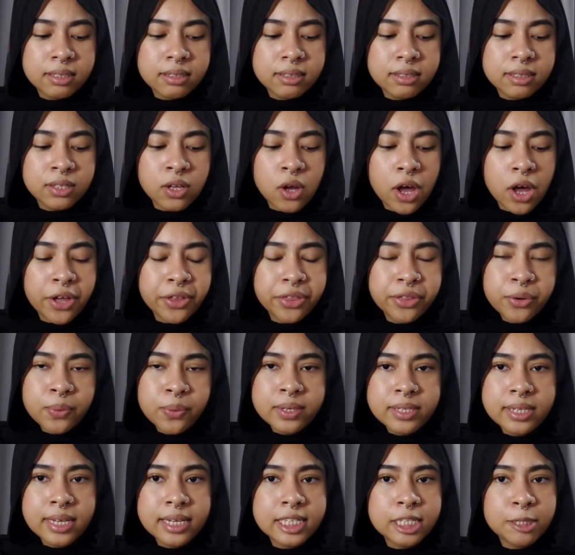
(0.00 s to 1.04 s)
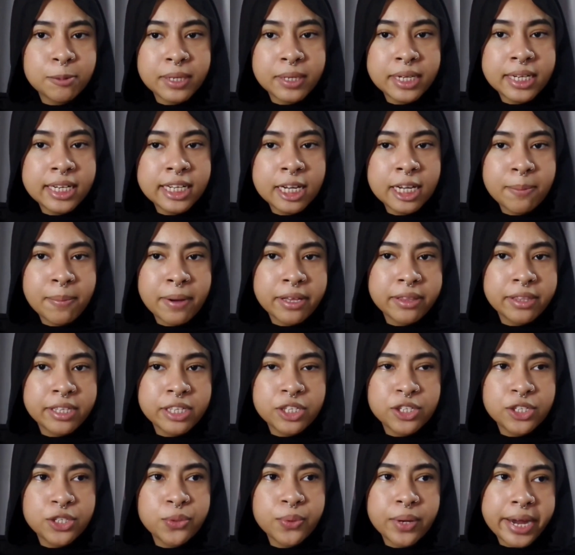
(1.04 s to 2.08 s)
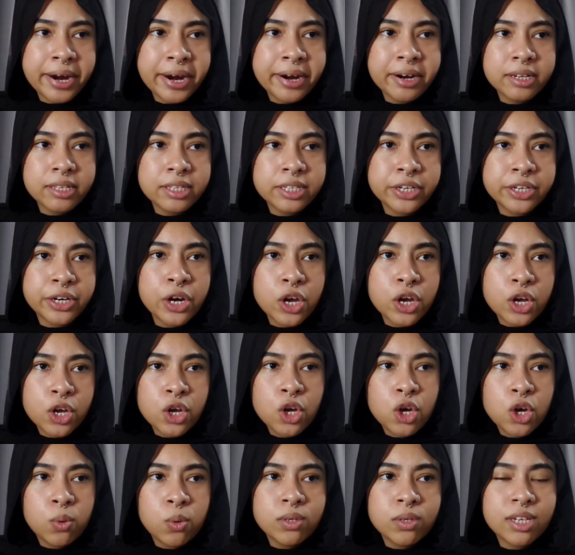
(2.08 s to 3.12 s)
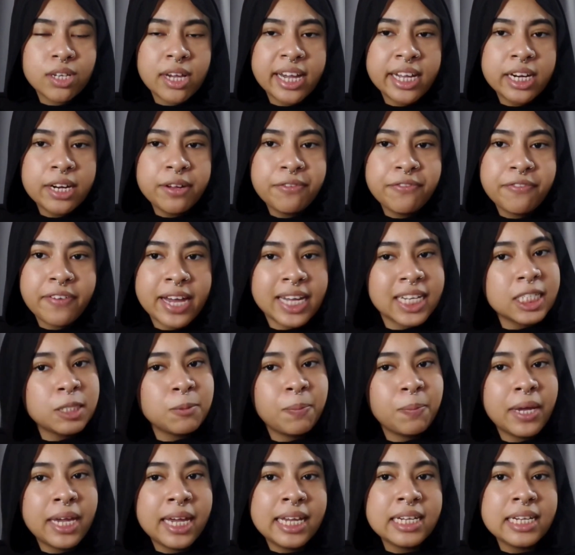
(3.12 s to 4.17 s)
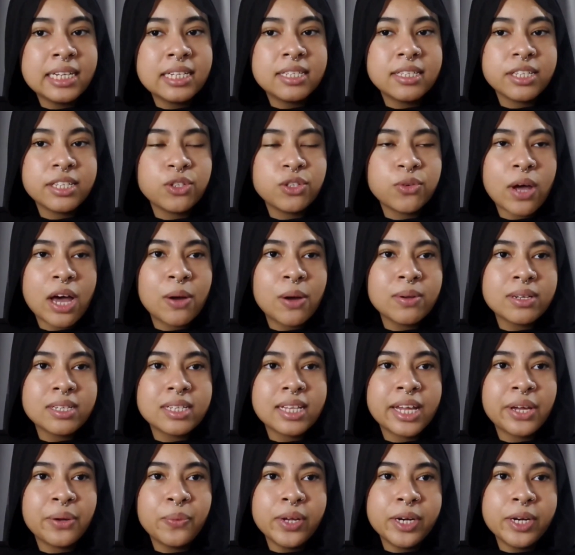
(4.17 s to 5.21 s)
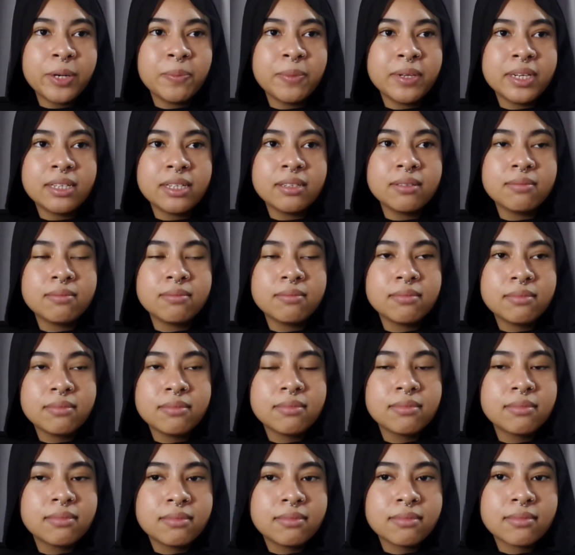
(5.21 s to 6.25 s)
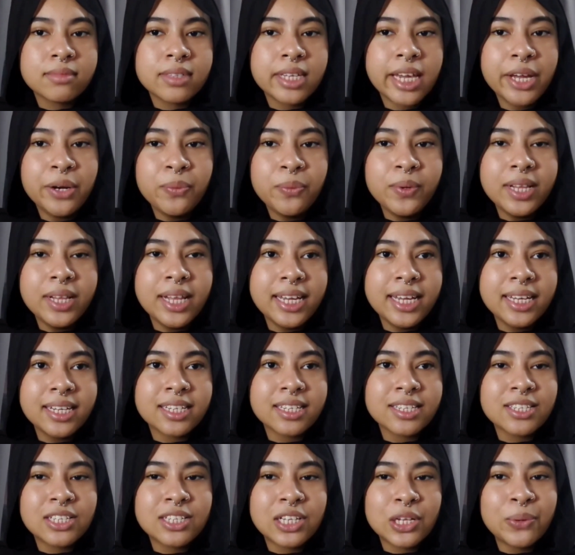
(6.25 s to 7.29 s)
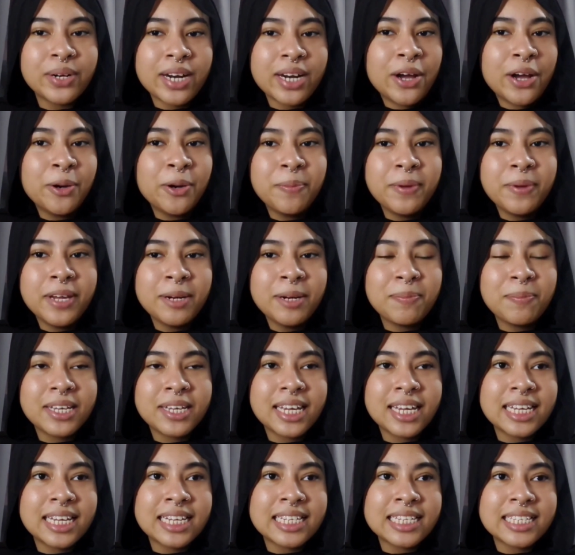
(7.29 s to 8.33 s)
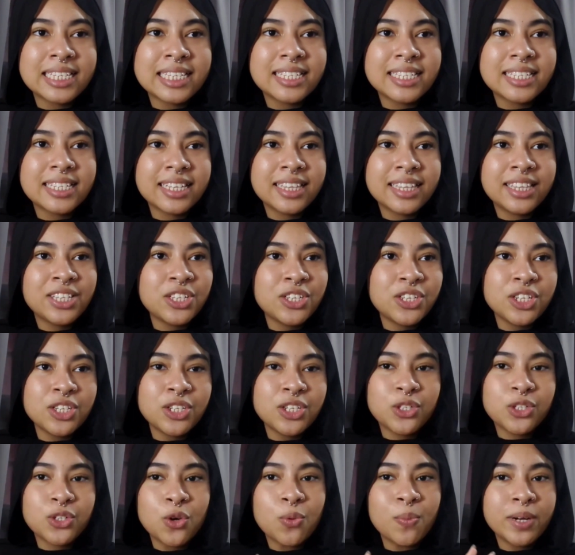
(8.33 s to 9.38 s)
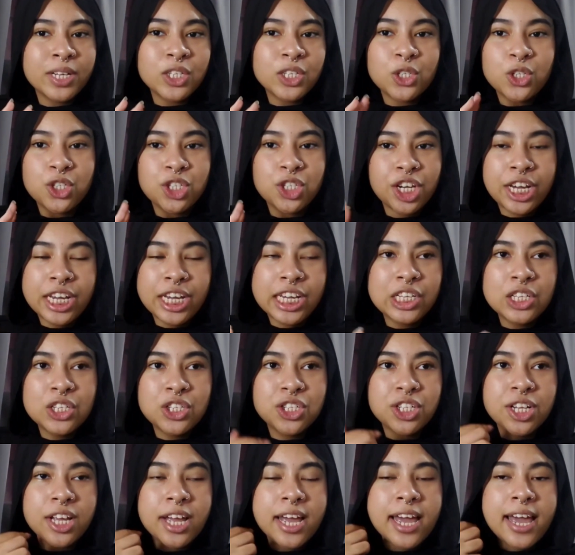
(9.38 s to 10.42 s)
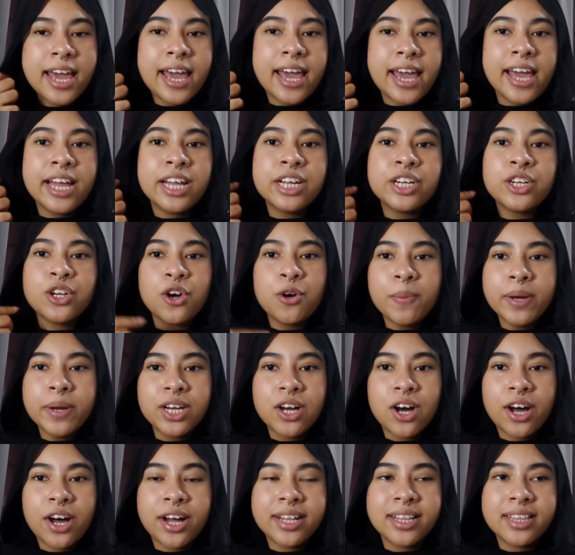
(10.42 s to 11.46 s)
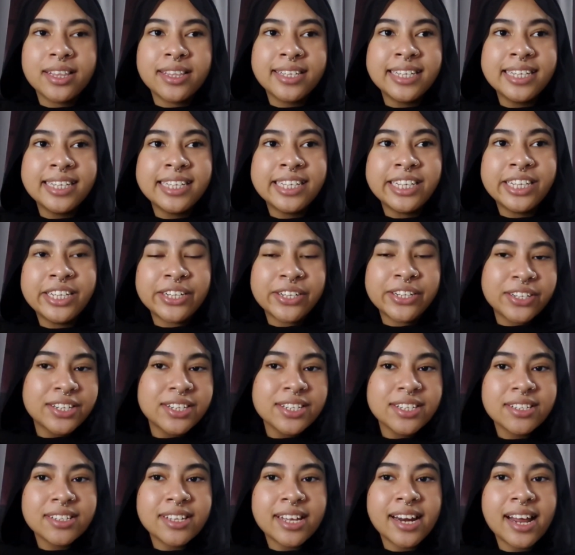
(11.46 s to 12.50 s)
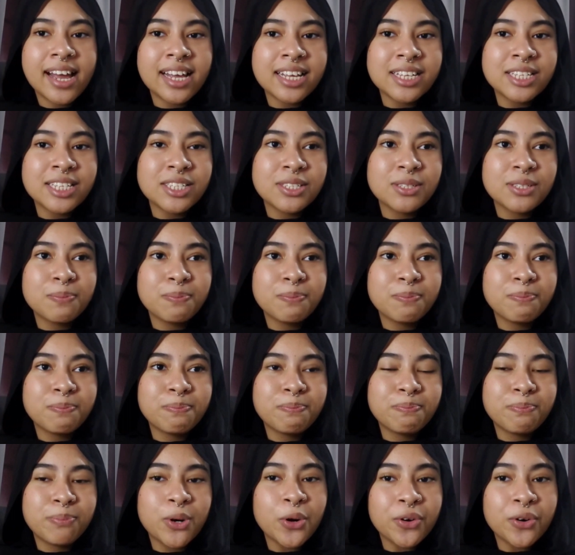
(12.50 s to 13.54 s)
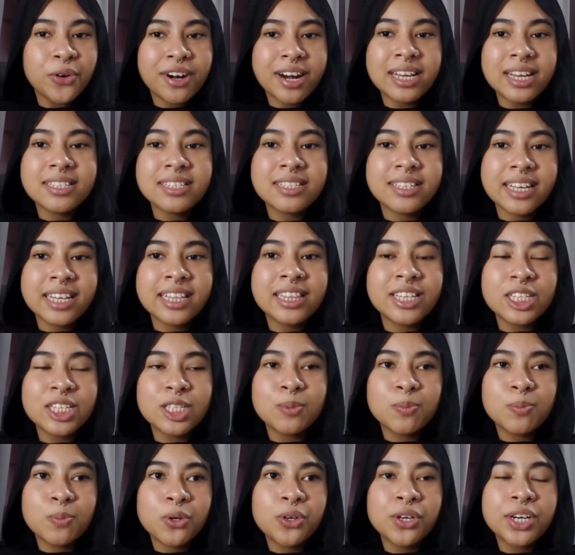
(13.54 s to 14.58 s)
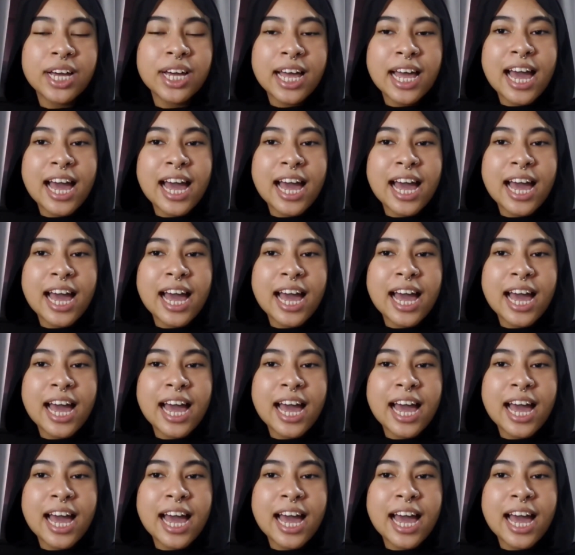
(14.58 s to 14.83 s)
the author was explaining about this new character was kind of fast-paced. So I was like, wait a minute, can we like slow down a bit, because there's just so much changed. And oh my god, the years that has progressed in this book,